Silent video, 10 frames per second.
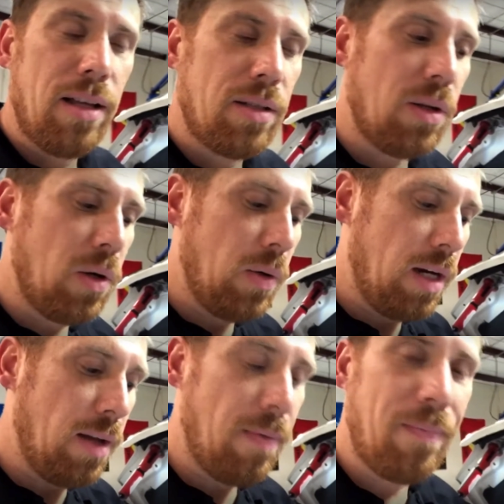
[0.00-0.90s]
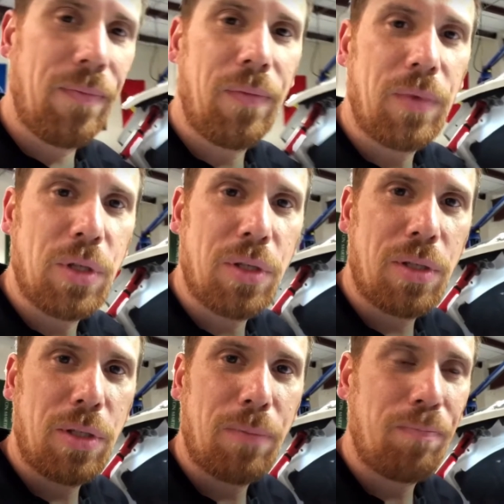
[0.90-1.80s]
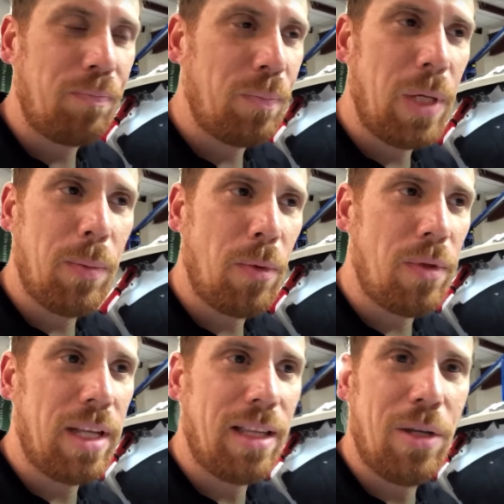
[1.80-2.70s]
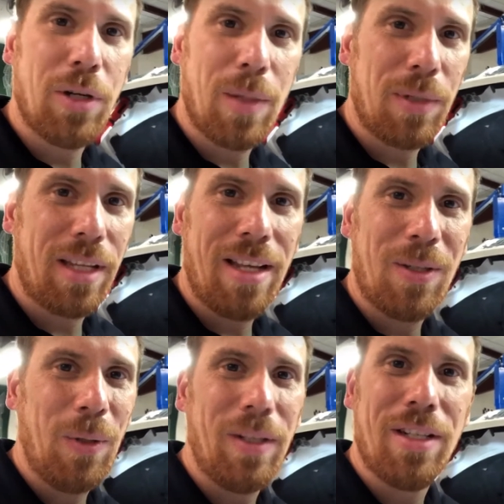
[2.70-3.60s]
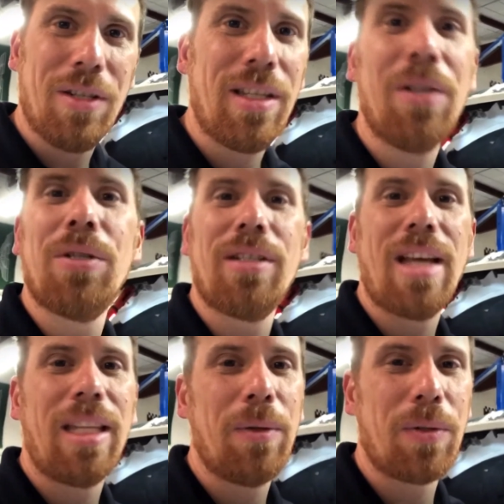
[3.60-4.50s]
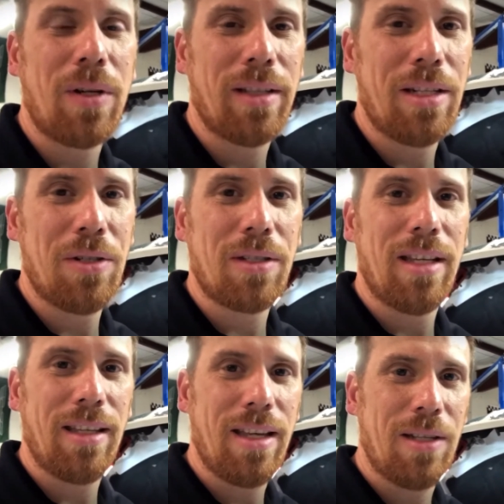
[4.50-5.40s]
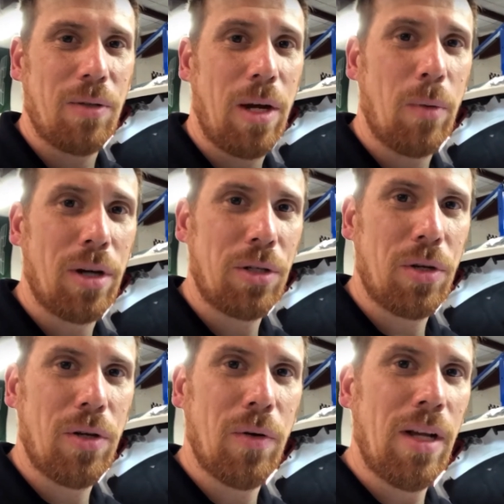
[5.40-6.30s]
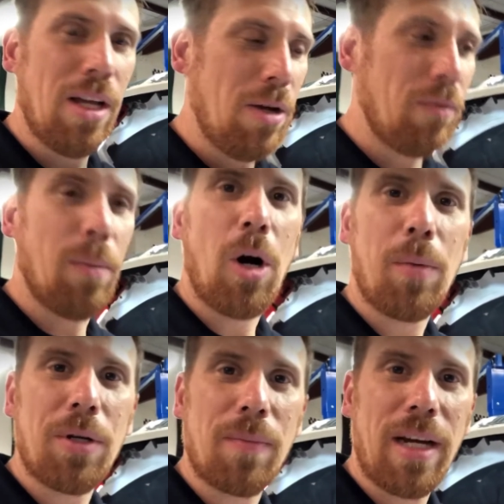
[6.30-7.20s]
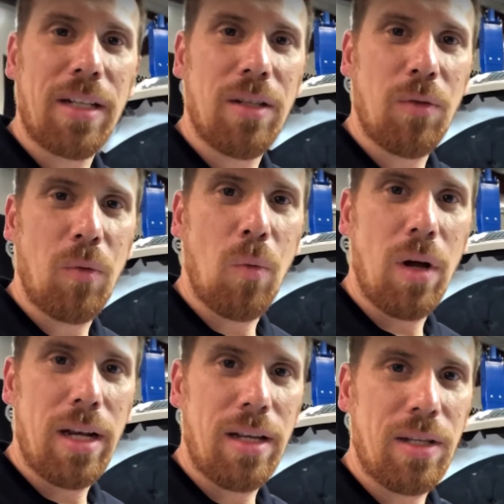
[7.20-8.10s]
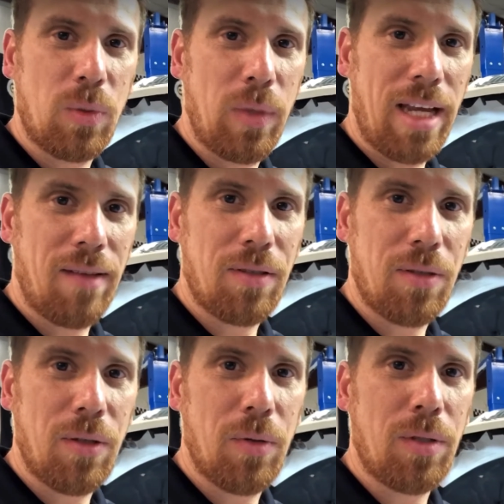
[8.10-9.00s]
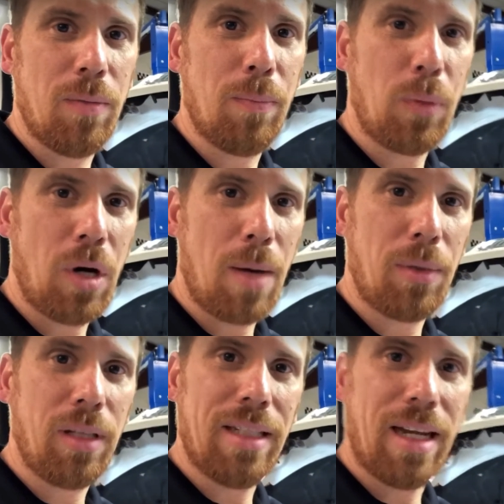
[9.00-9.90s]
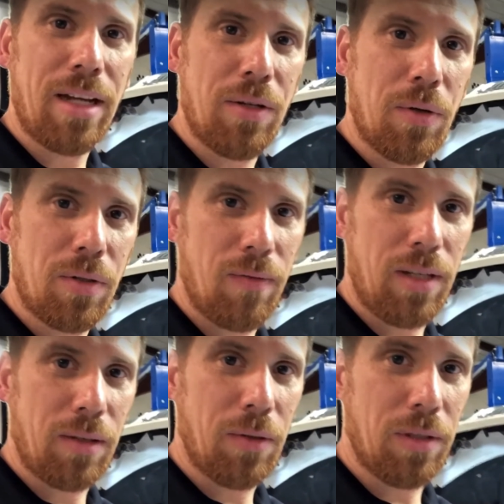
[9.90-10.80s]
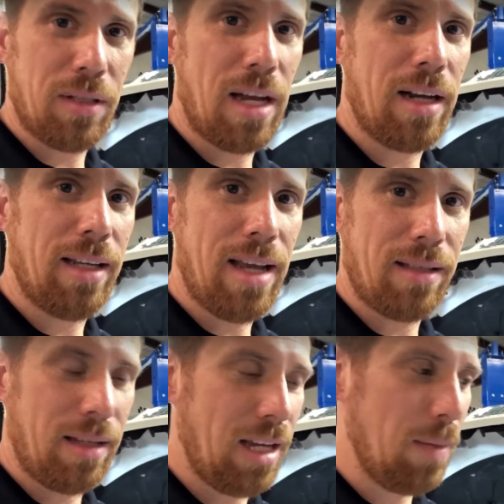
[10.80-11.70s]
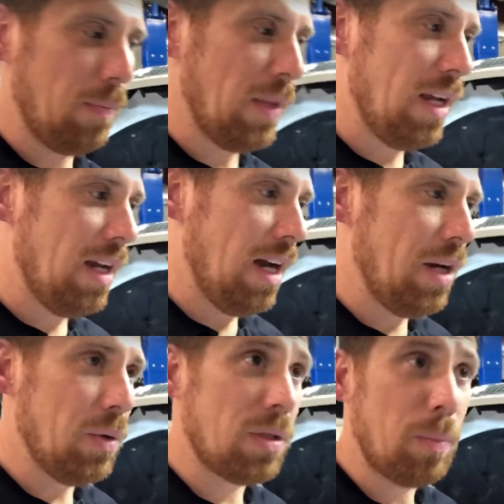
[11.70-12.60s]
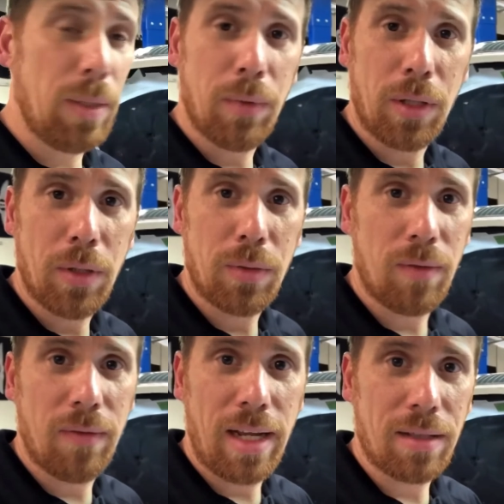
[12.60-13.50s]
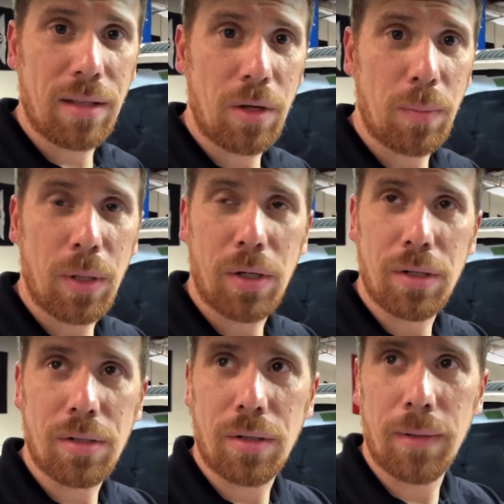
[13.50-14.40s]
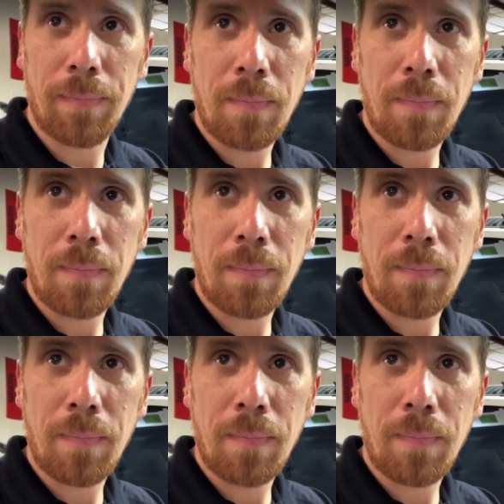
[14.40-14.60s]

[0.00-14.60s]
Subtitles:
So just people think that you hook up a scan tool and it just tells you exactly what's wrong. That's just not the case. So I want to show you from our perspective what it is we have to do to properly diagnose a vehicle. It's not a guessing game. I know some people go to Advanced Auto Parts or